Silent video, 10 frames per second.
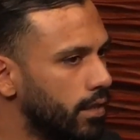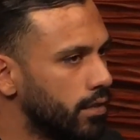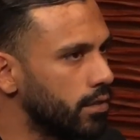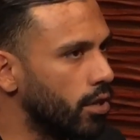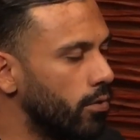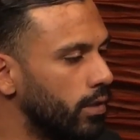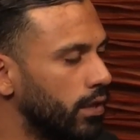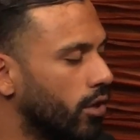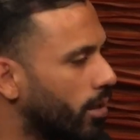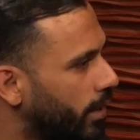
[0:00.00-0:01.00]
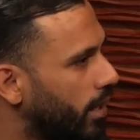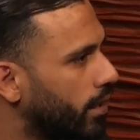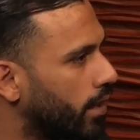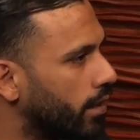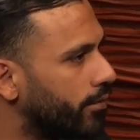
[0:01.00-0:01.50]
So in the Army,
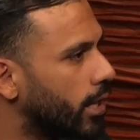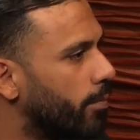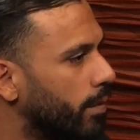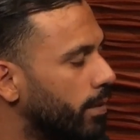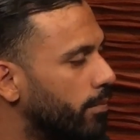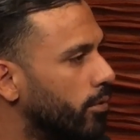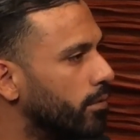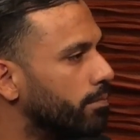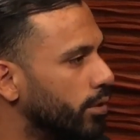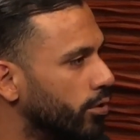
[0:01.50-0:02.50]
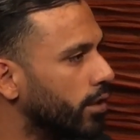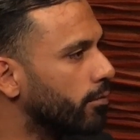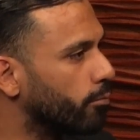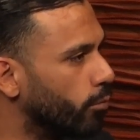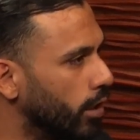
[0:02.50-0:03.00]
I loved helping people and
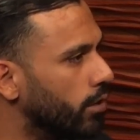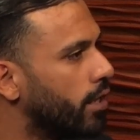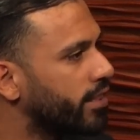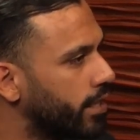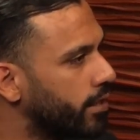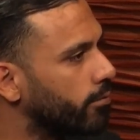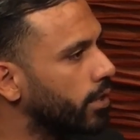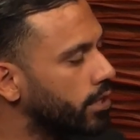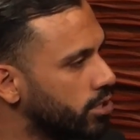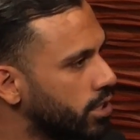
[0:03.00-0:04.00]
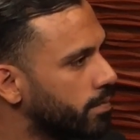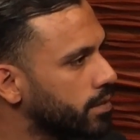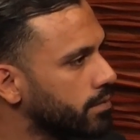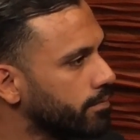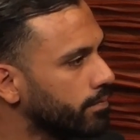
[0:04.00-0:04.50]
building real, authentic
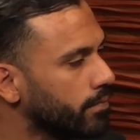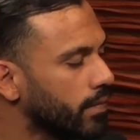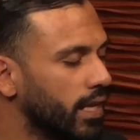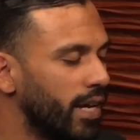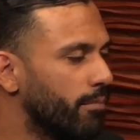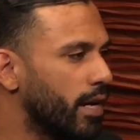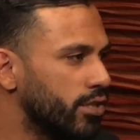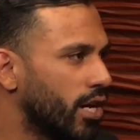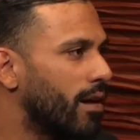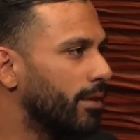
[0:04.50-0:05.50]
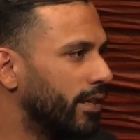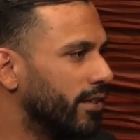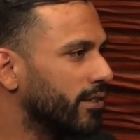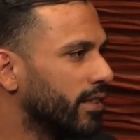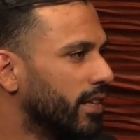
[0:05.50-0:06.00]
relationships. In my job
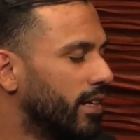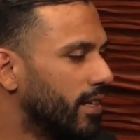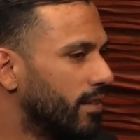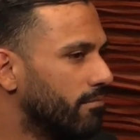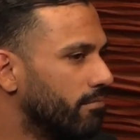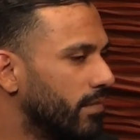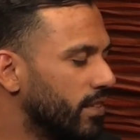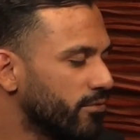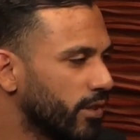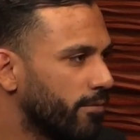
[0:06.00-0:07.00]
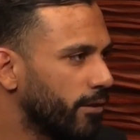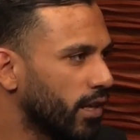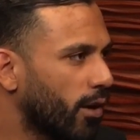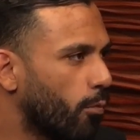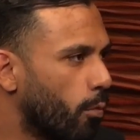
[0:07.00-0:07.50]
here, it doesn't really feel
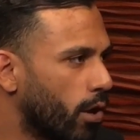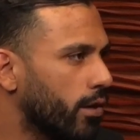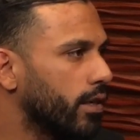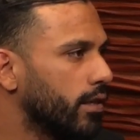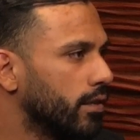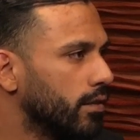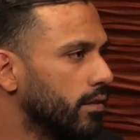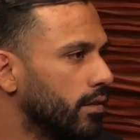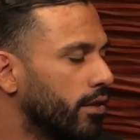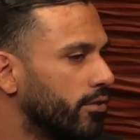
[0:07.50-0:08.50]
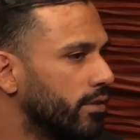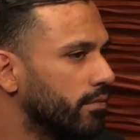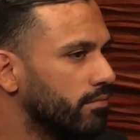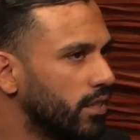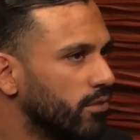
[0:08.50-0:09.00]
like work other
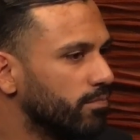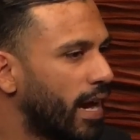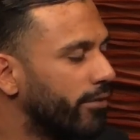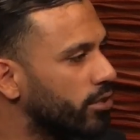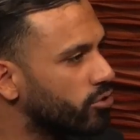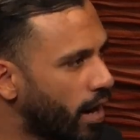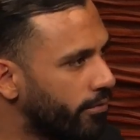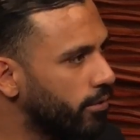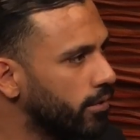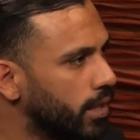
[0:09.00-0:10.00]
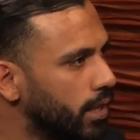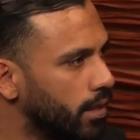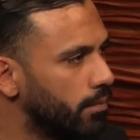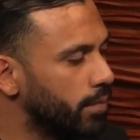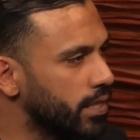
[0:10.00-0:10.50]
than, having to travel,
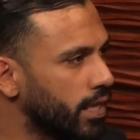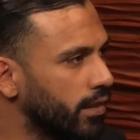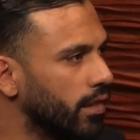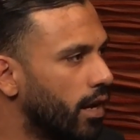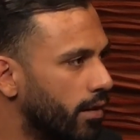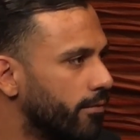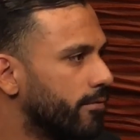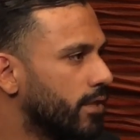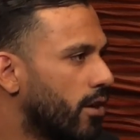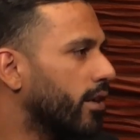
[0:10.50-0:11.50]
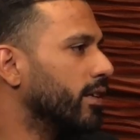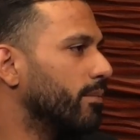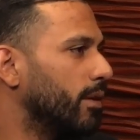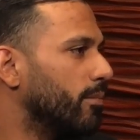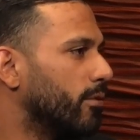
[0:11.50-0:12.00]
because I love talking to
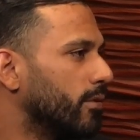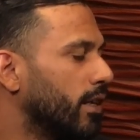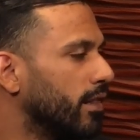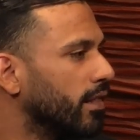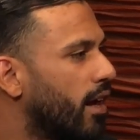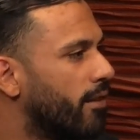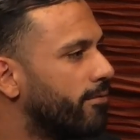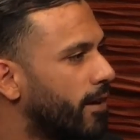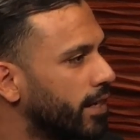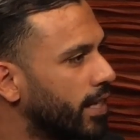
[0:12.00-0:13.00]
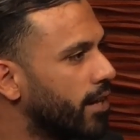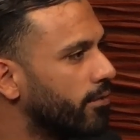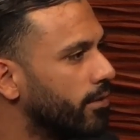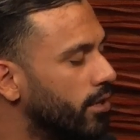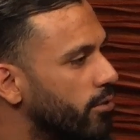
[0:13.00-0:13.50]
people and I love finding out
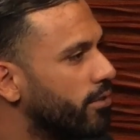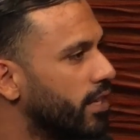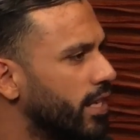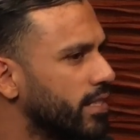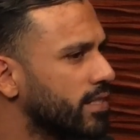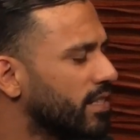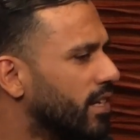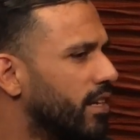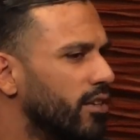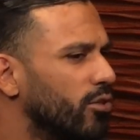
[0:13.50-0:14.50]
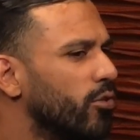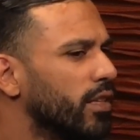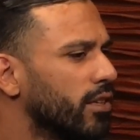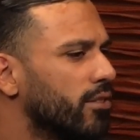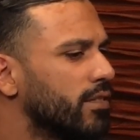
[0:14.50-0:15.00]
new things. You
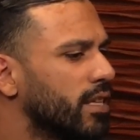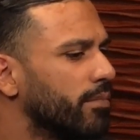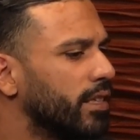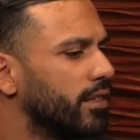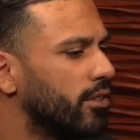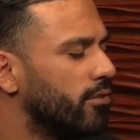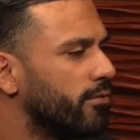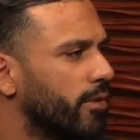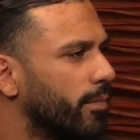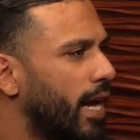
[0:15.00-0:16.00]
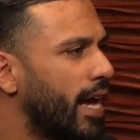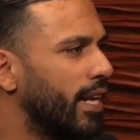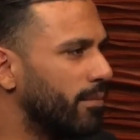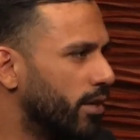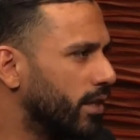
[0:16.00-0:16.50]
can learn something new from
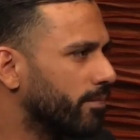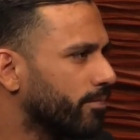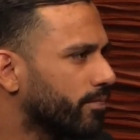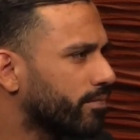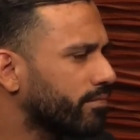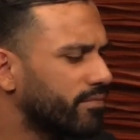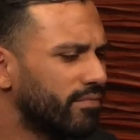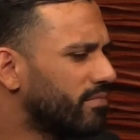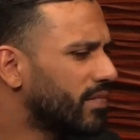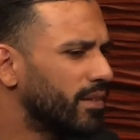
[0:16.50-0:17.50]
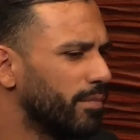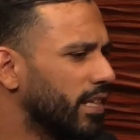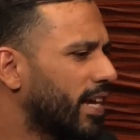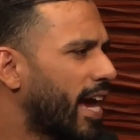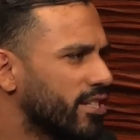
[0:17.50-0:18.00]
anybody. Be the
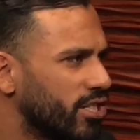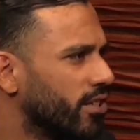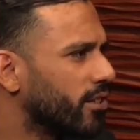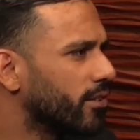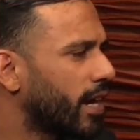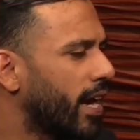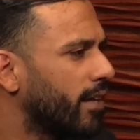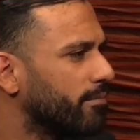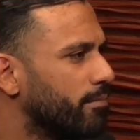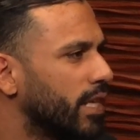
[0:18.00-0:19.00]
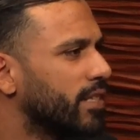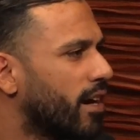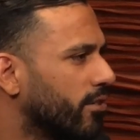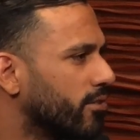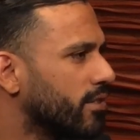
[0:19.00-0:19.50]
cashier at
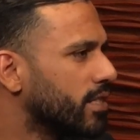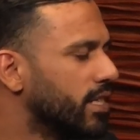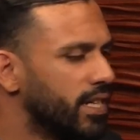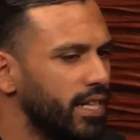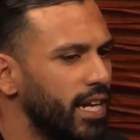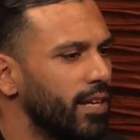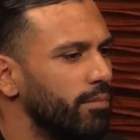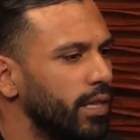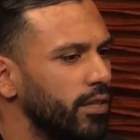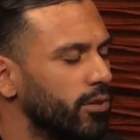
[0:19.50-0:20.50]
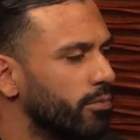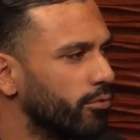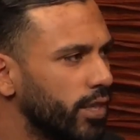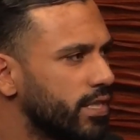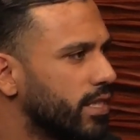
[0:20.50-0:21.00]
McDonald's. It could be your
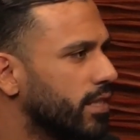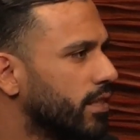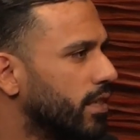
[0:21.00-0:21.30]
barista.